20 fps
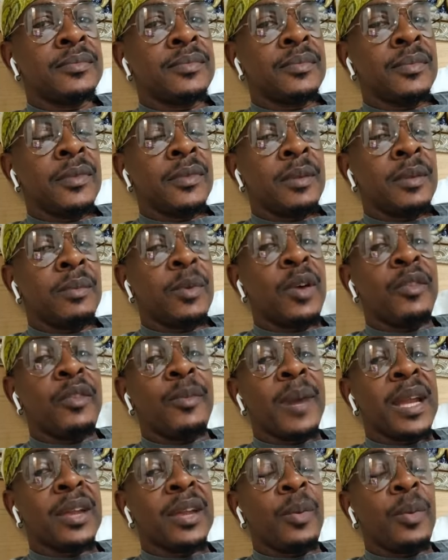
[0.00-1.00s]
Where everybody
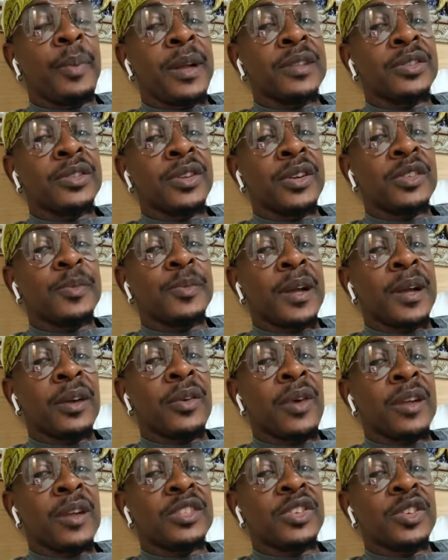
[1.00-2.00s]
go on church, go to
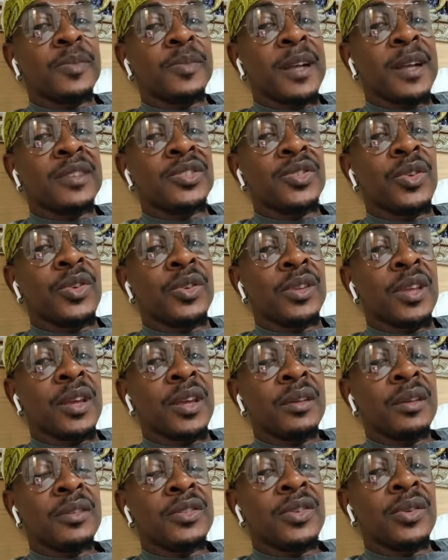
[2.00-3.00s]
church on Sunday.
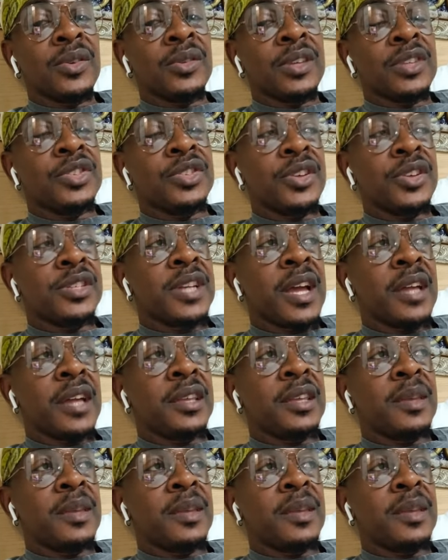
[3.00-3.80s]
Sunday church you keep.